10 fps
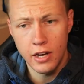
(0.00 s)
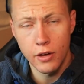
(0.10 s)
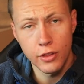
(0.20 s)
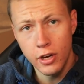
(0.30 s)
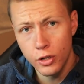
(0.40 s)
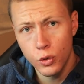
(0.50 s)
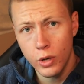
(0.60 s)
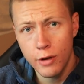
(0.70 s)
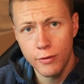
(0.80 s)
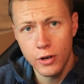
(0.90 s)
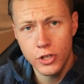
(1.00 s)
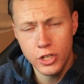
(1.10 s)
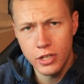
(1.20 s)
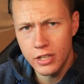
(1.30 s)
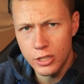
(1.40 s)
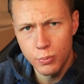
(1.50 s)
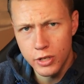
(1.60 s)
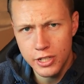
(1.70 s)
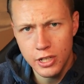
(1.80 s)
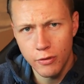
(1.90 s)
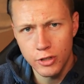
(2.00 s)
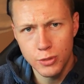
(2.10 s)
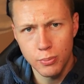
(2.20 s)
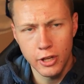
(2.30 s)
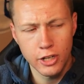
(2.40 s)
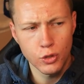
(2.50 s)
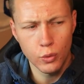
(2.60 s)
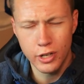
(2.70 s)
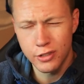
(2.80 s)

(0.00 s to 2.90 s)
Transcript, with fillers: Now the onCreate function, it's pretty self-explanatory.